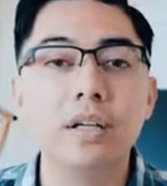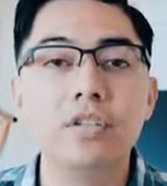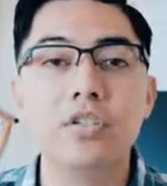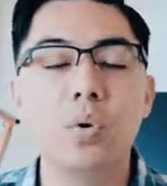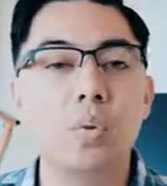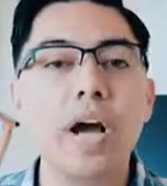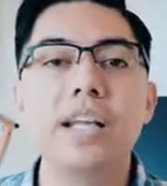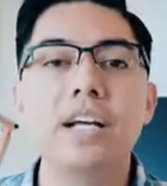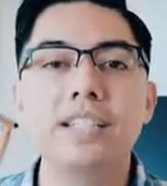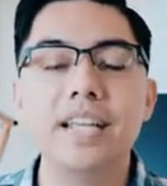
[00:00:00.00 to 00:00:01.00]
So why
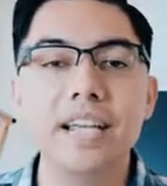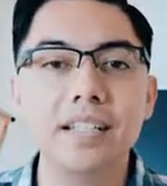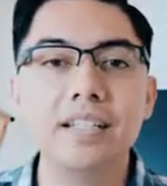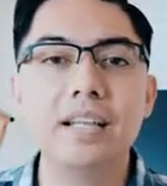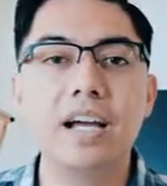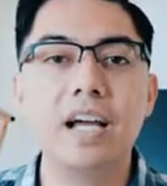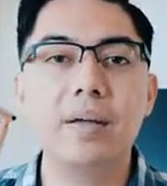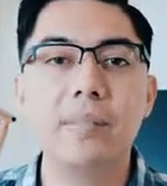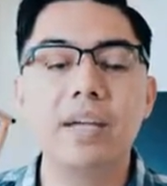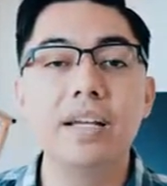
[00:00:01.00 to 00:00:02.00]
not take the
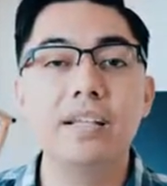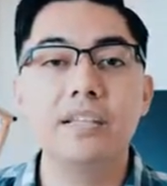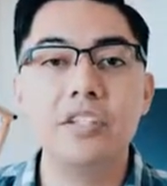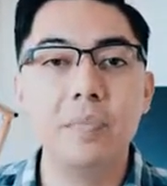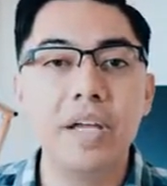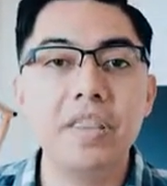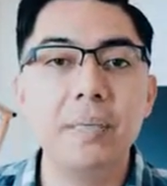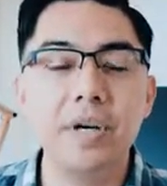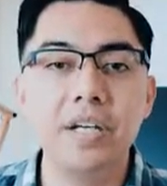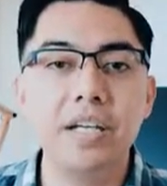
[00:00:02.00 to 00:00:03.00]
time, spend the
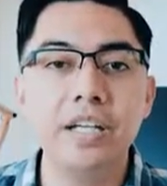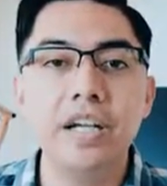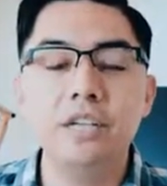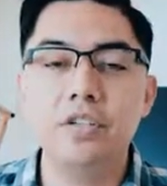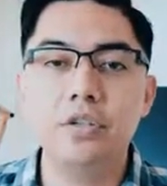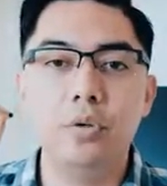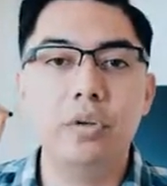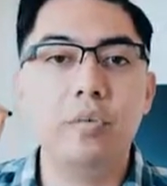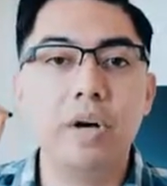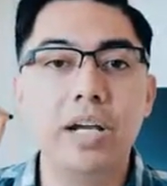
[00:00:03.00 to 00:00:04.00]
money to do
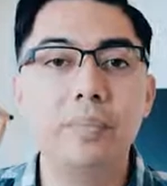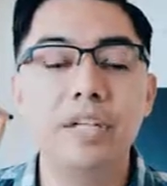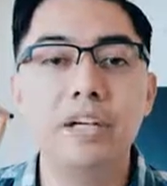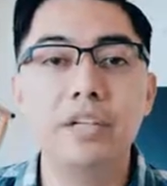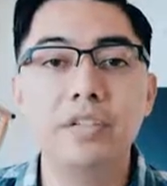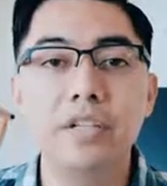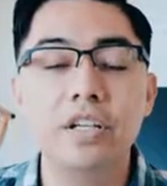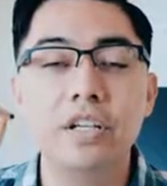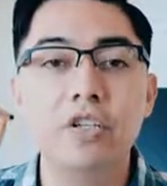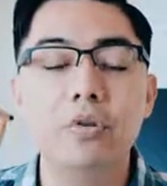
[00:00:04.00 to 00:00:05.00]
it right? Because
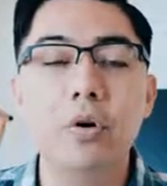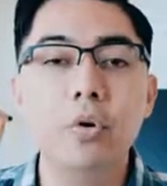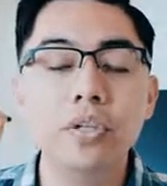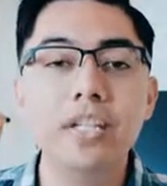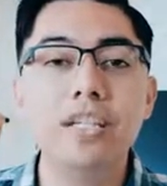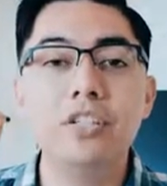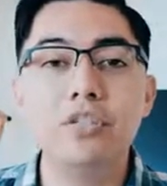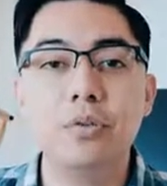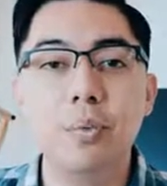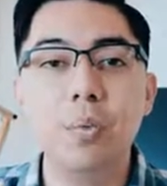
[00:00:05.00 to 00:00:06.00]
you only need to
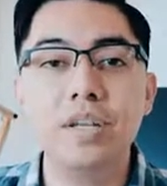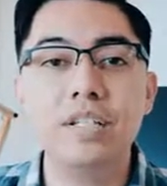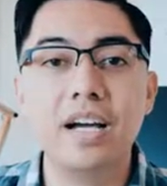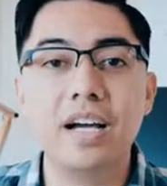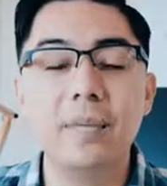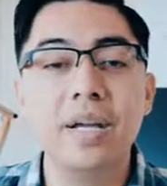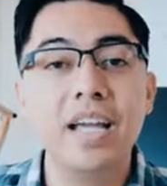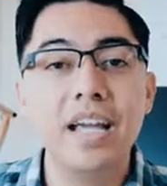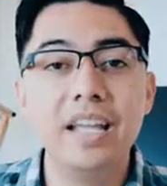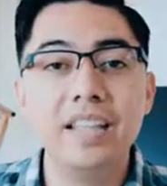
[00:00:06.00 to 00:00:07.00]
do it one time
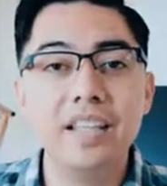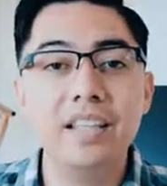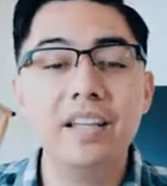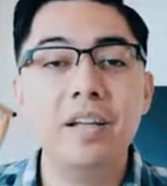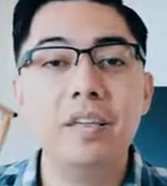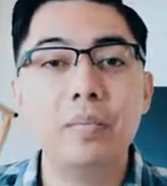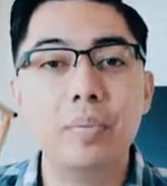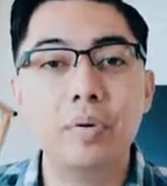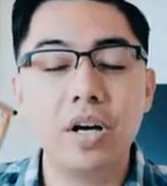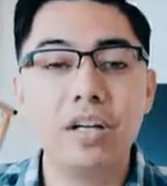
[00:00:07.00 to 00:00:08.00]
and then the
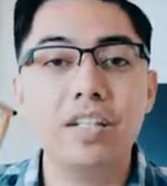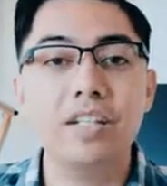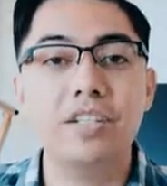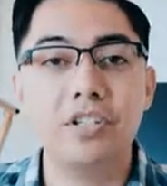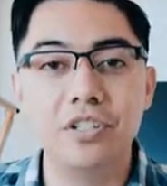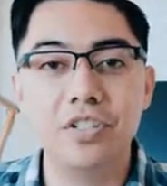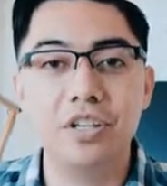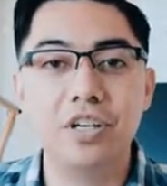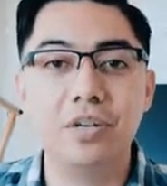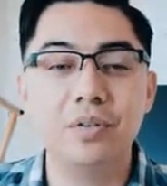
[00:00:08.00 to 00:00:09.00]
product is good to
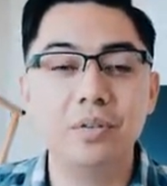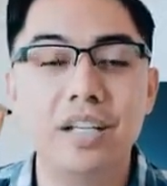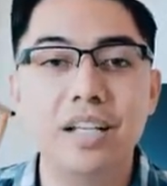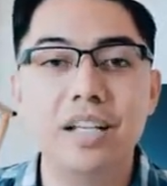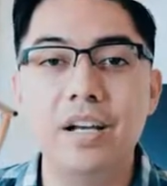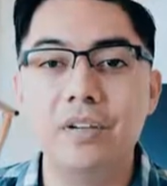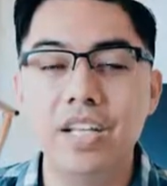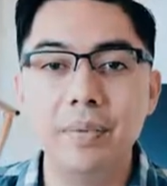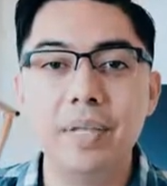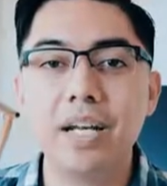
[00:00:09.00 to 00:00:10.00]
go. Now
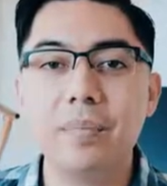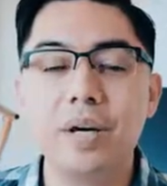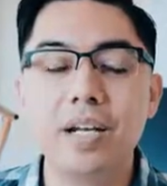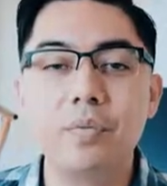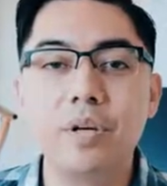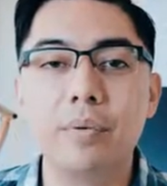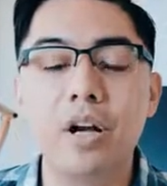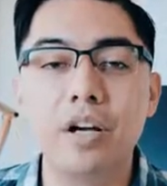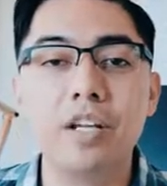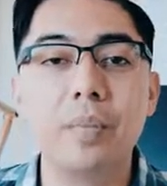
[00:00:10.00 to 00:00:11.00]
keep that in mind when I'm
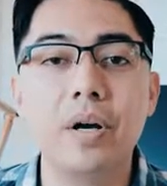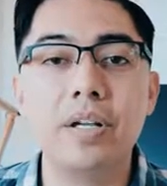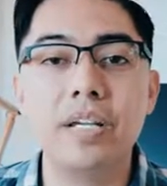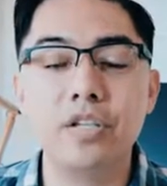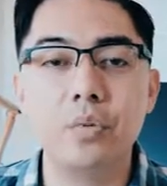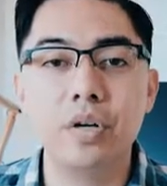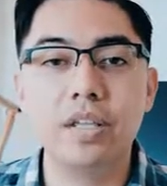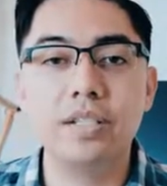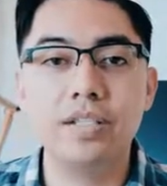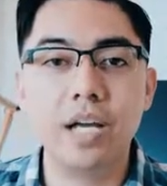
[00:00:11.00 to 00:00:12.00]
talking about each one of
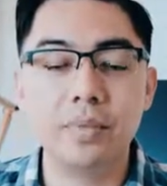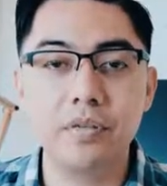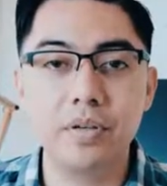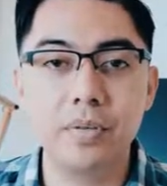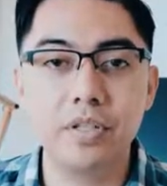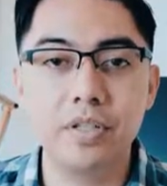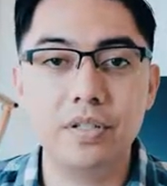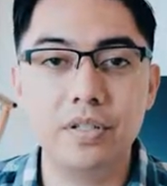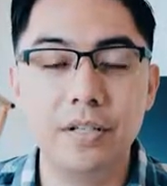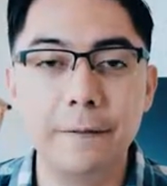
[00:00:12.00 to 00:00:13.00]
these types of
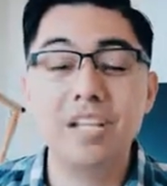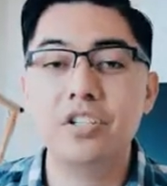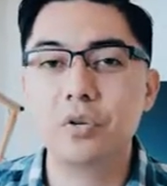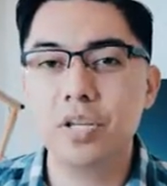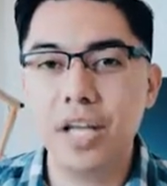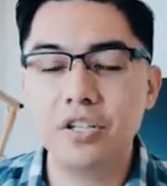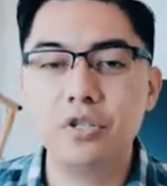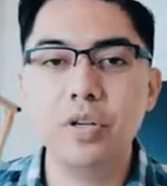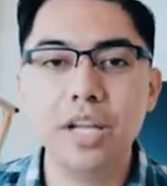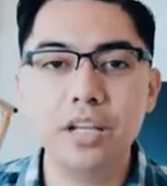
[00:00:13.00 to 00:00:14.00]
images. So yes,
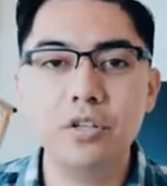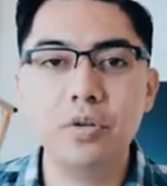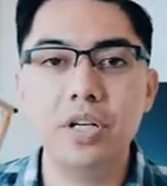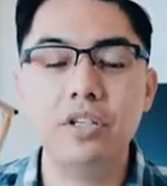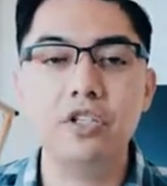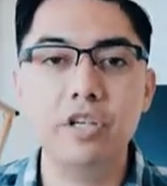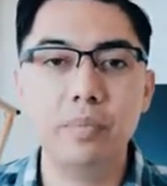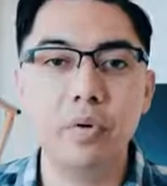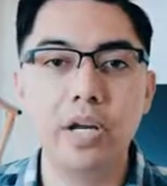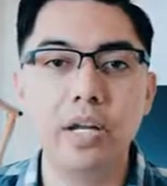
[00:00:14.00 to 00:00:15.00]
you can do it a
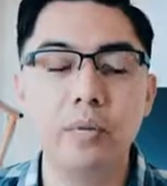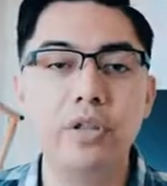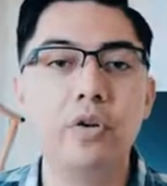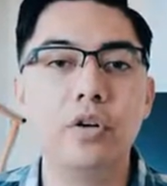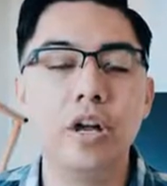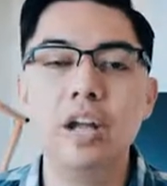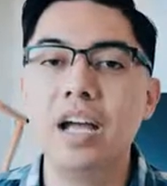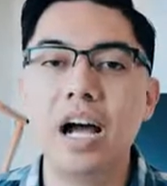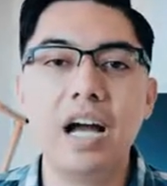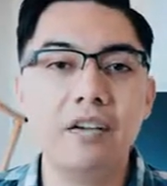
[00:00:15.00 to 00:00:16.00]
cheap way with your
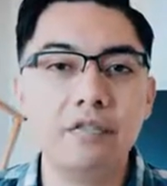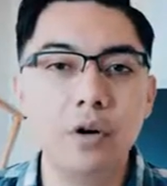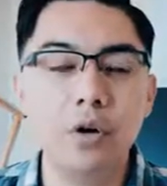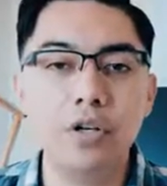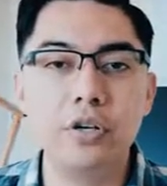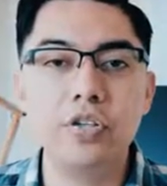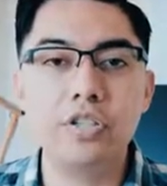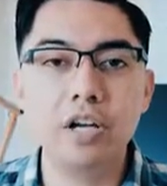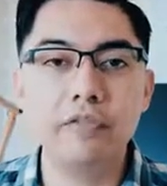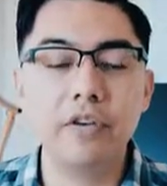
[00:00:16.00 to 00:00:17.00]
iPhone or your
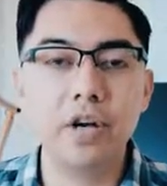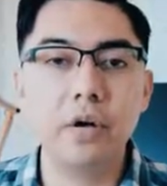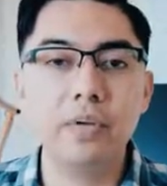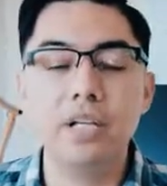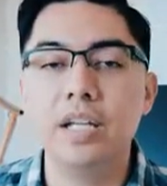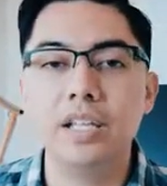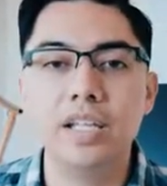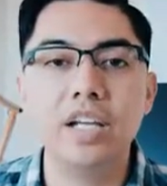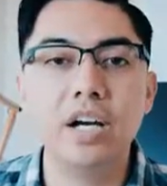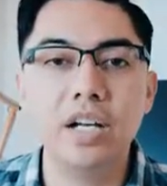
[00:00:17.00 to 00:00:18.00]
cell phone,
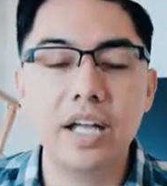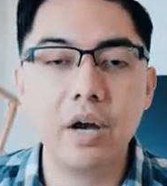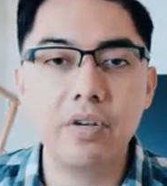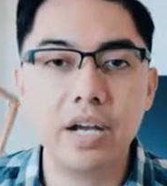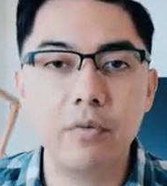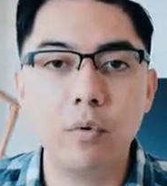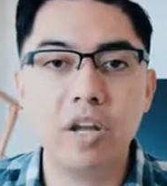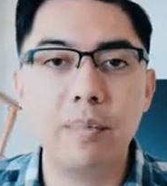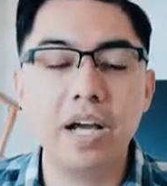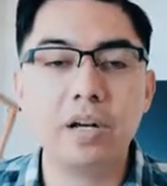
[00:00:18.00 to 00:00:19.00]
then cut it out and have a
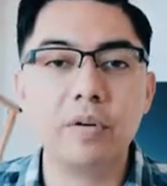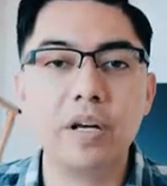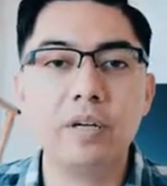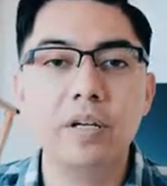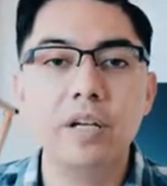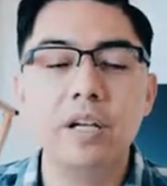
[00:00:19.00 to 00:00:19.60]
white background.